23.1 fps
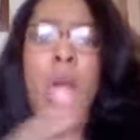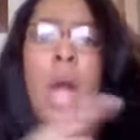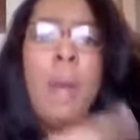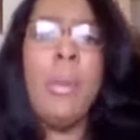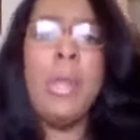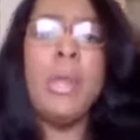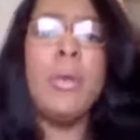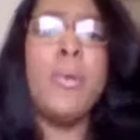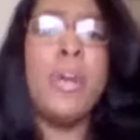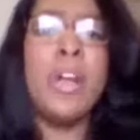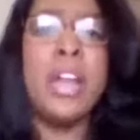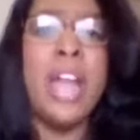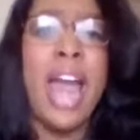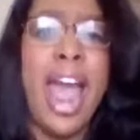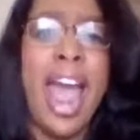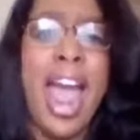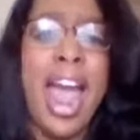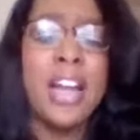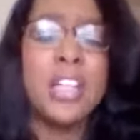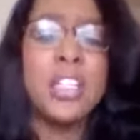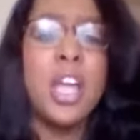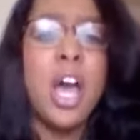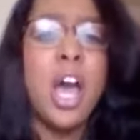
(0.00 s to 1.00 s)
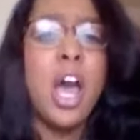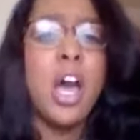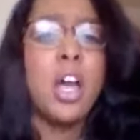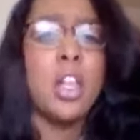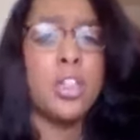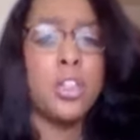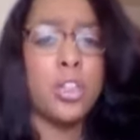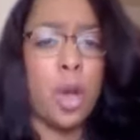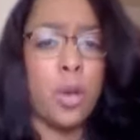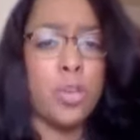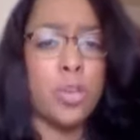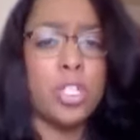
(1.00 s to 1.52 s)
I'm going to read Acts
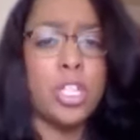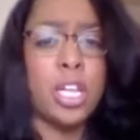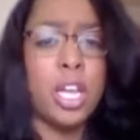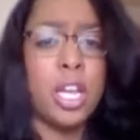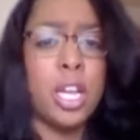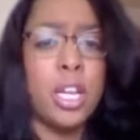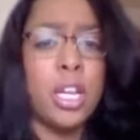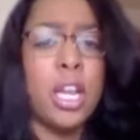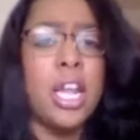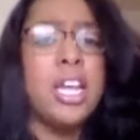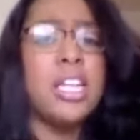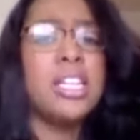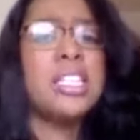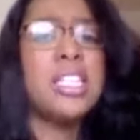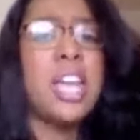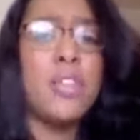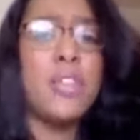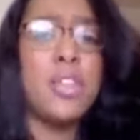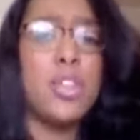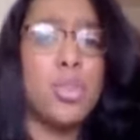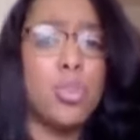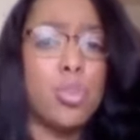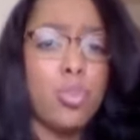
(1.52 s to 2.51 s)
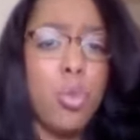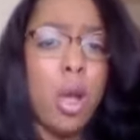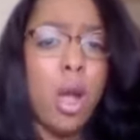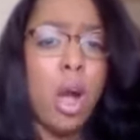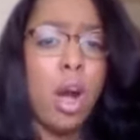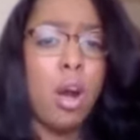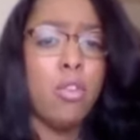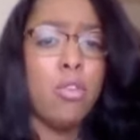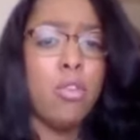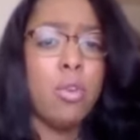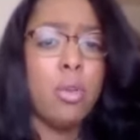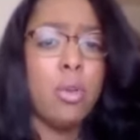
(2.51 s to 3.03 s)
13, 7 through
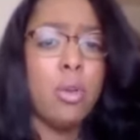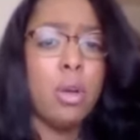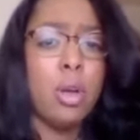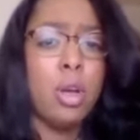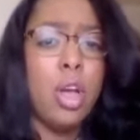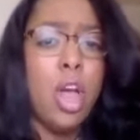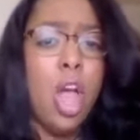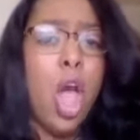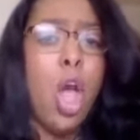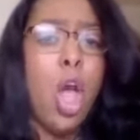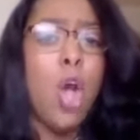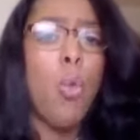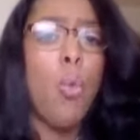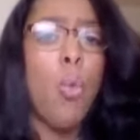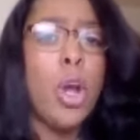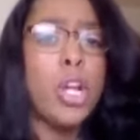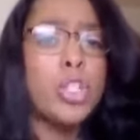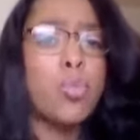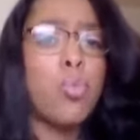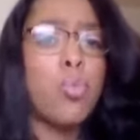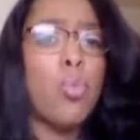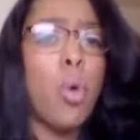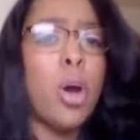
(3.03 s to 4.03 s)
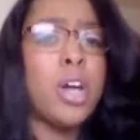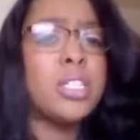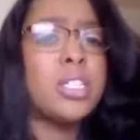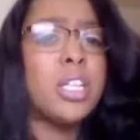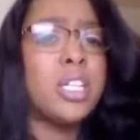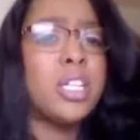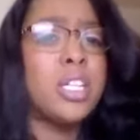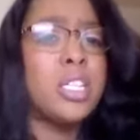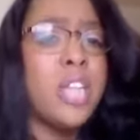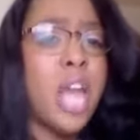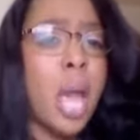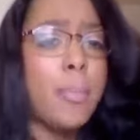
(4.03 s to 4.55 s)
12 which was
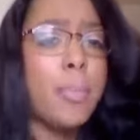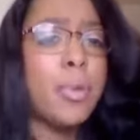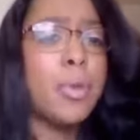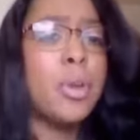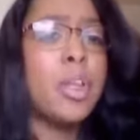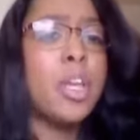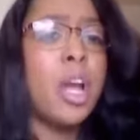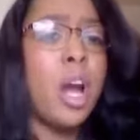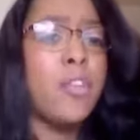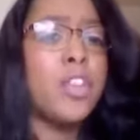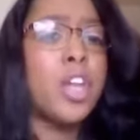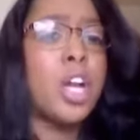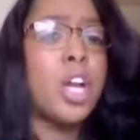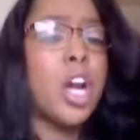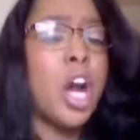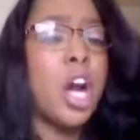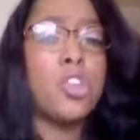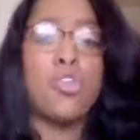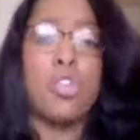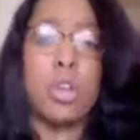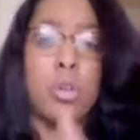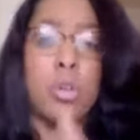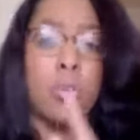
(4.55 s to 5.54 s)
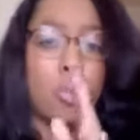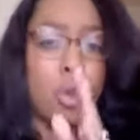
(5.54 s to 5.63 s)
the deputy of the country.